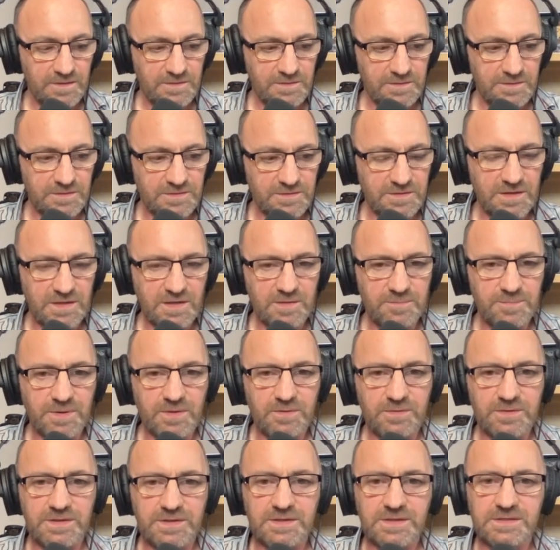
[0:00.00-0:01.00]
the thing
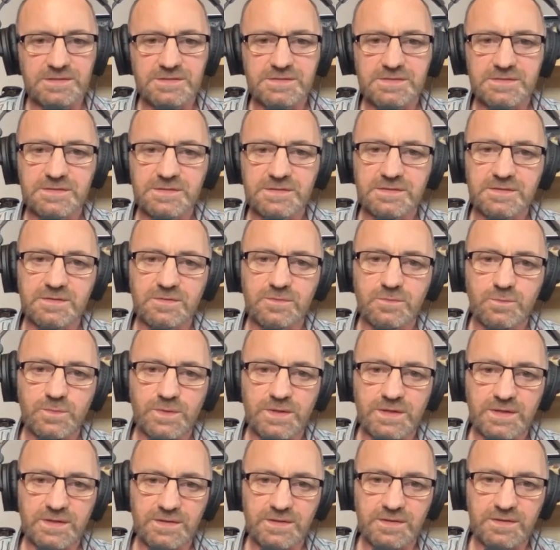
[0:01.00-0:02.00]
about it is,
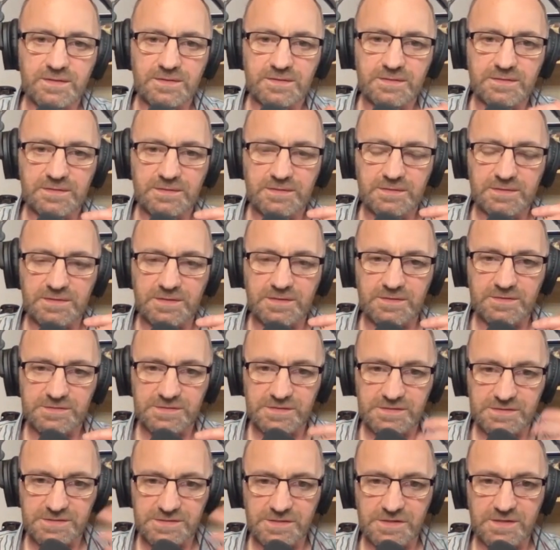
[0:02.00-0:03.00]
we, there's
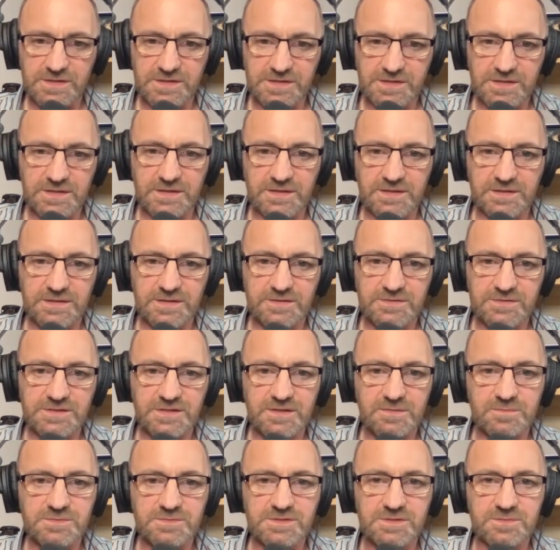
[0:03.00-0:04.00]
a psyche and there
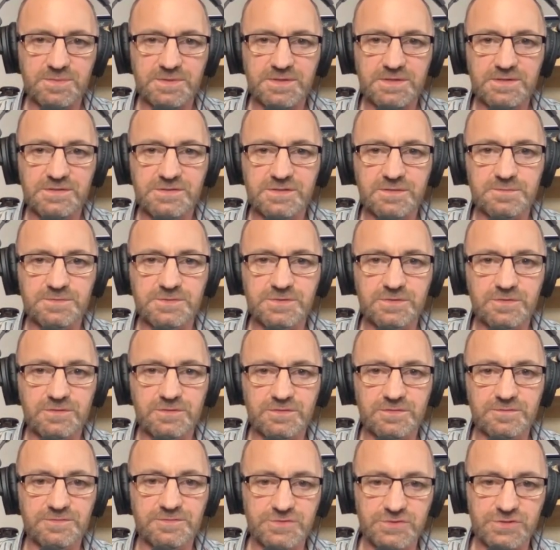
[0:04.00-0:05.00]
seems to be some
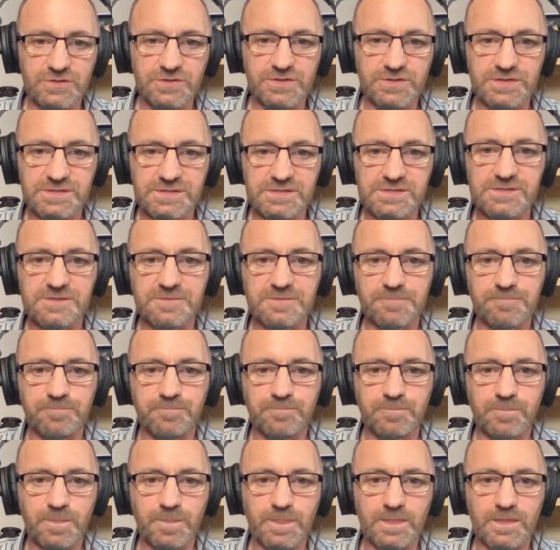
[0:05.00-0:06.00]
sort of choice
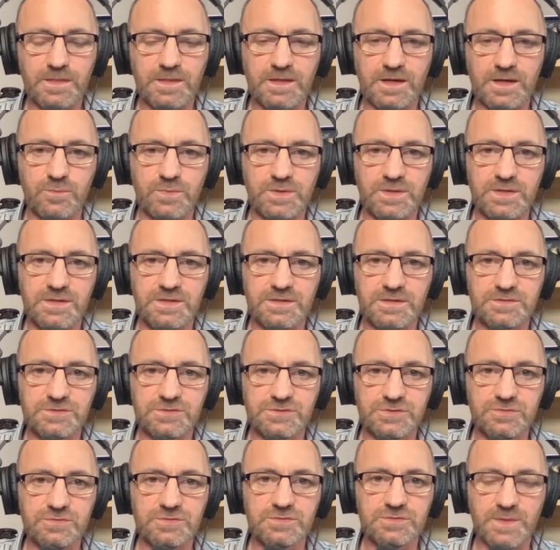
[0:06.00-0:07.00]
that we can
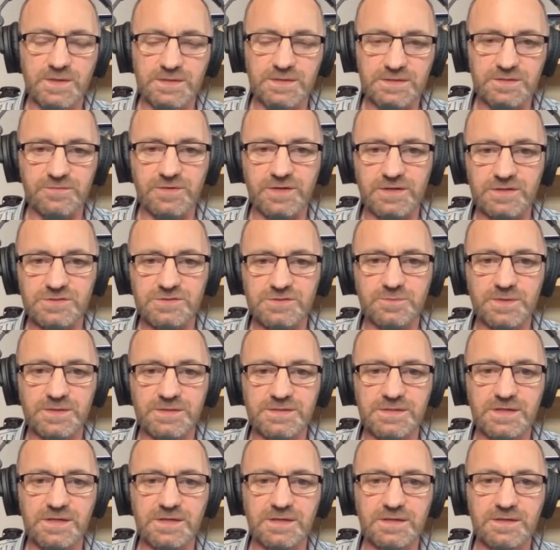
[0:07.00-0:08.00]
choose what direction we
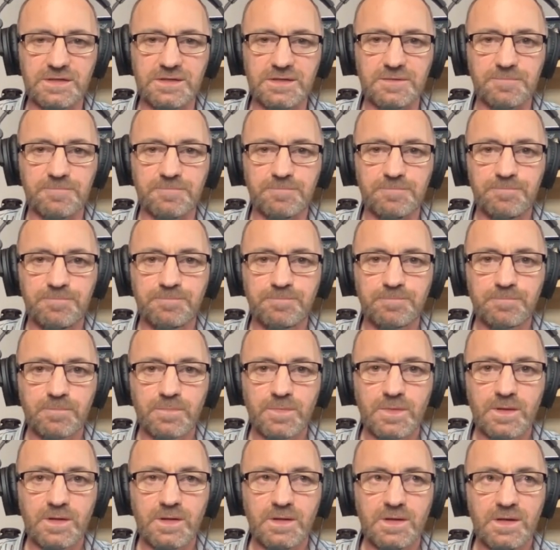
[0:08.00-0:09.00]
take
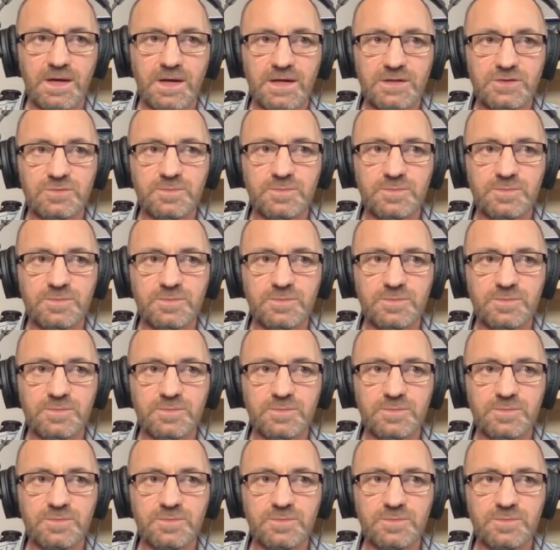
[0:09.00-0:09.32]
and you